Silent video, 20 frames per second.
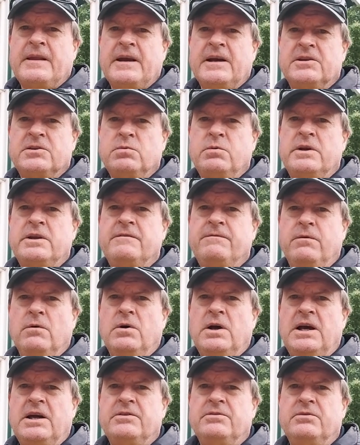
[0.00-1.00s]
a
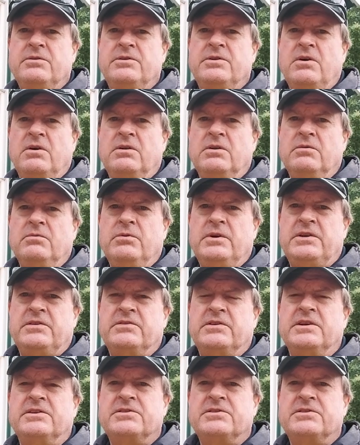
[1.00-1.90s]
$2,400 risk.